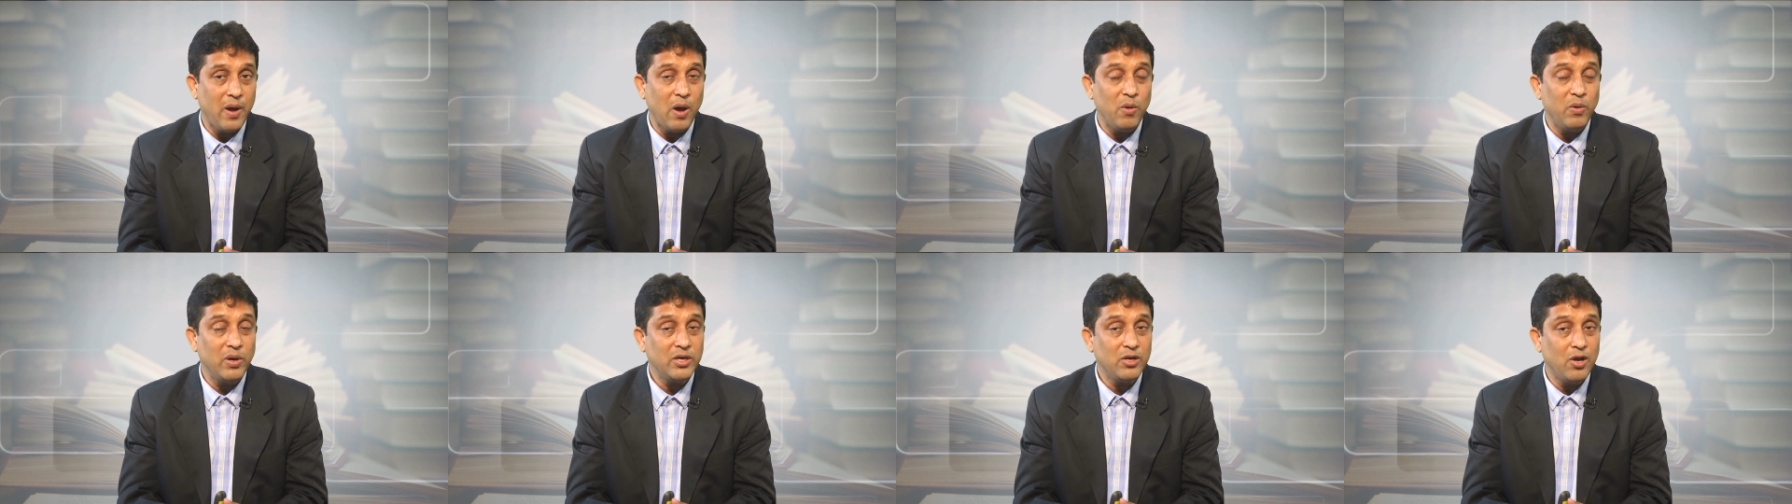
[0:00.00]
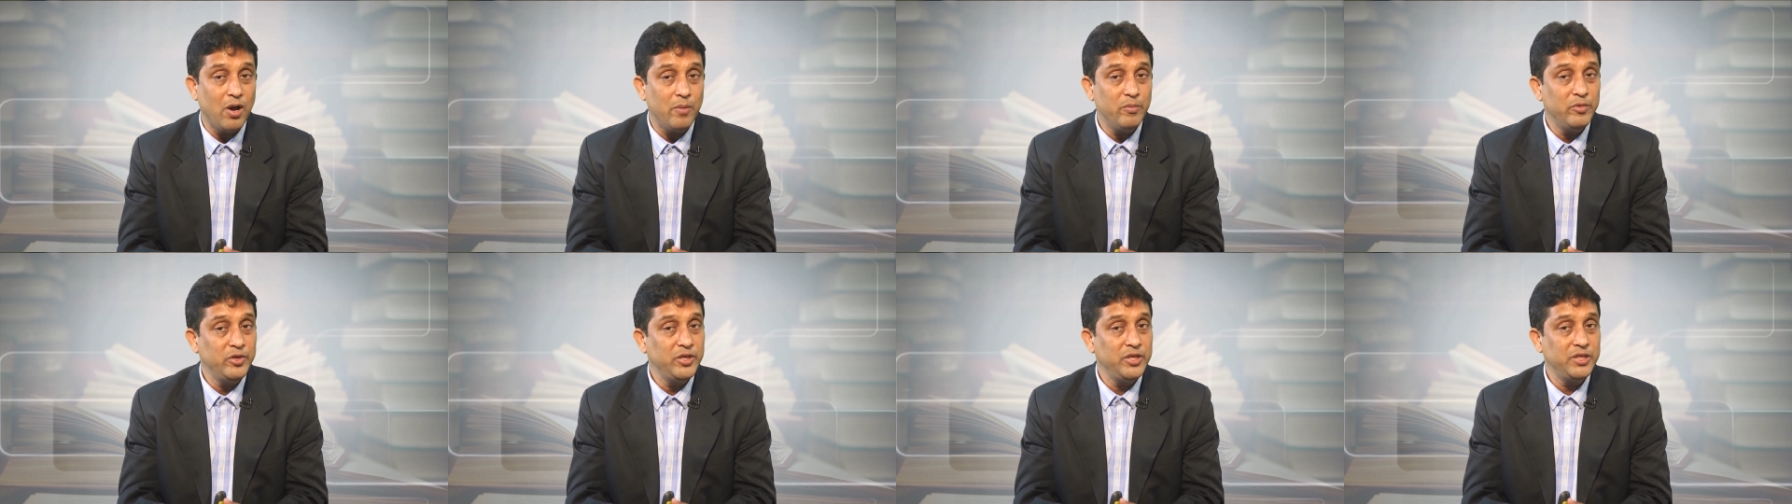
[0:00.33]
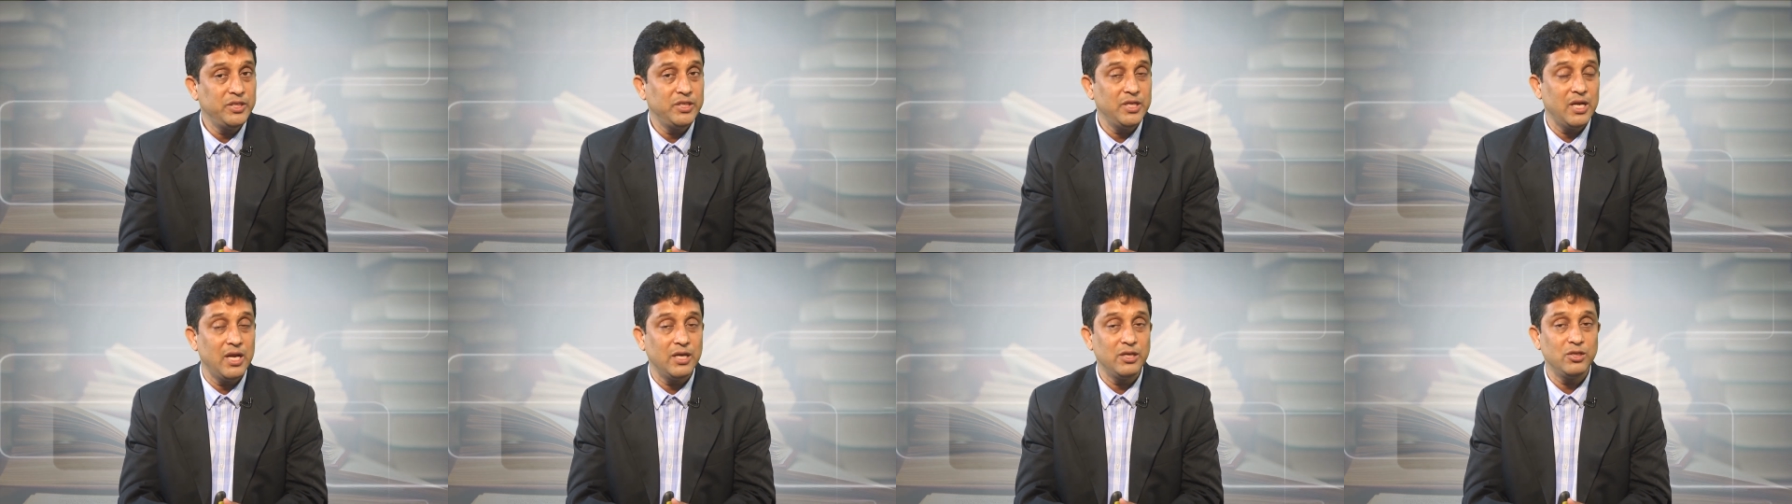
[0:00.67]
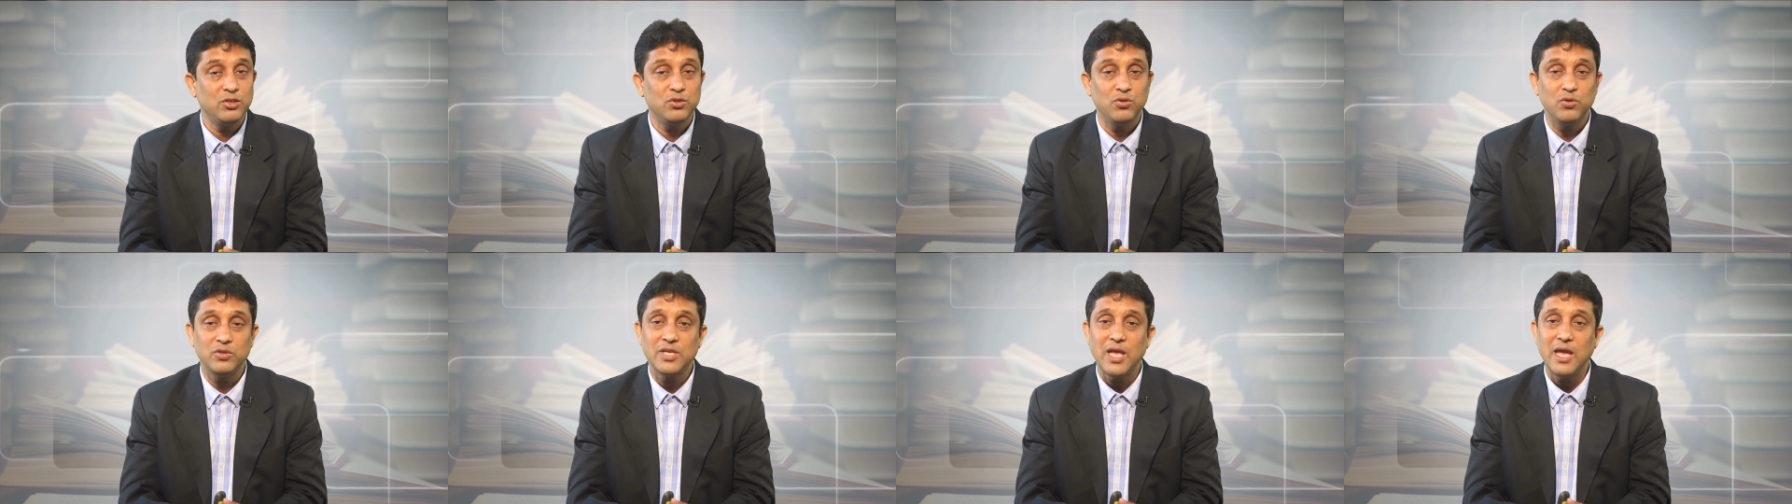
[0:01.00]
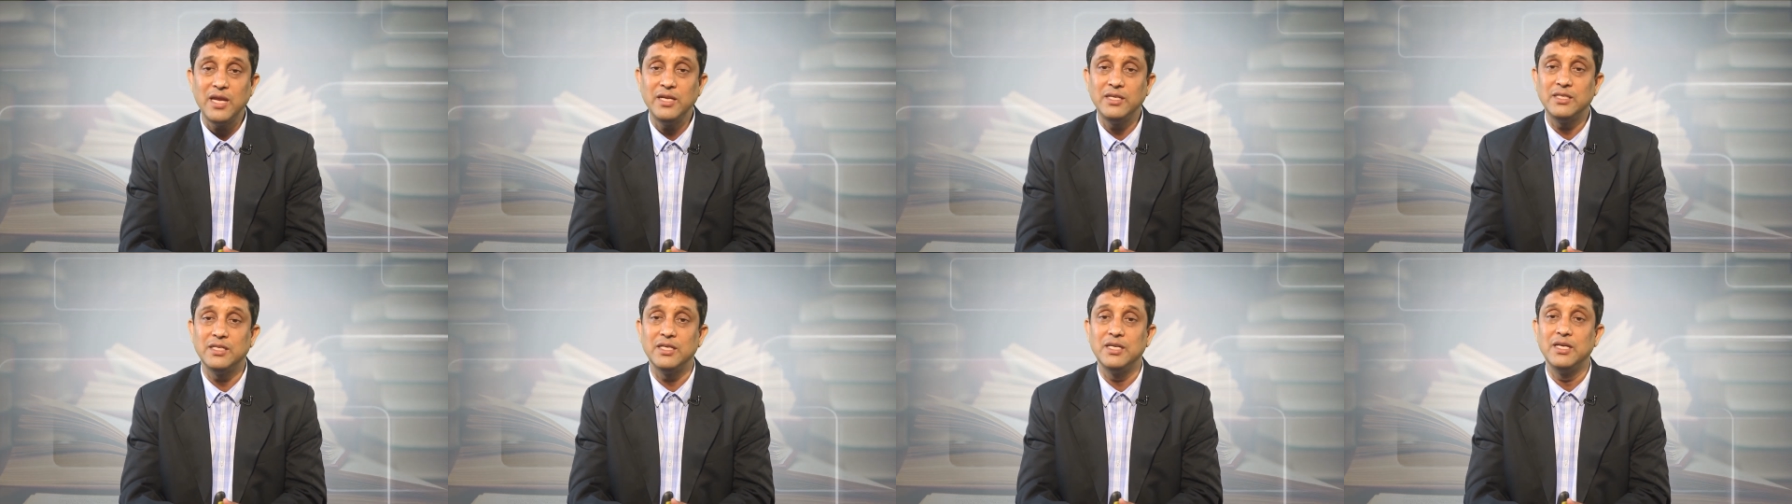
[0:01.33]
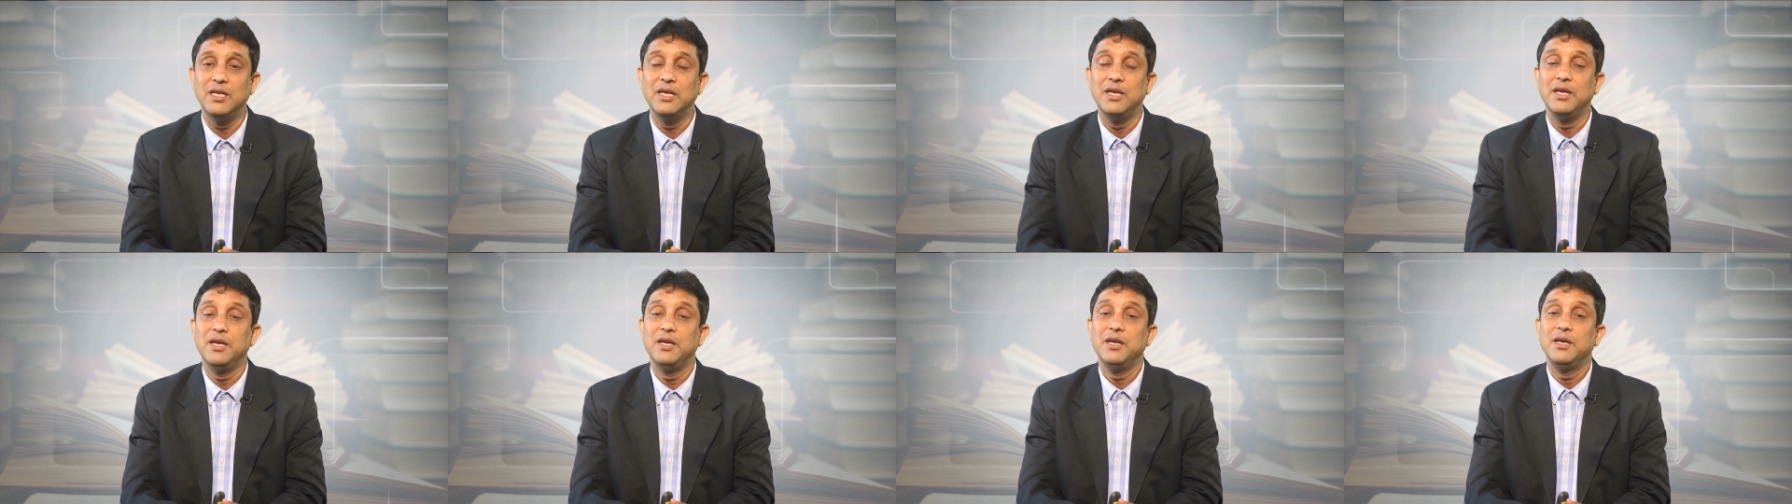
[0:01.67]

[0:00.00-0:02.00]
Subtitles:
our community and society,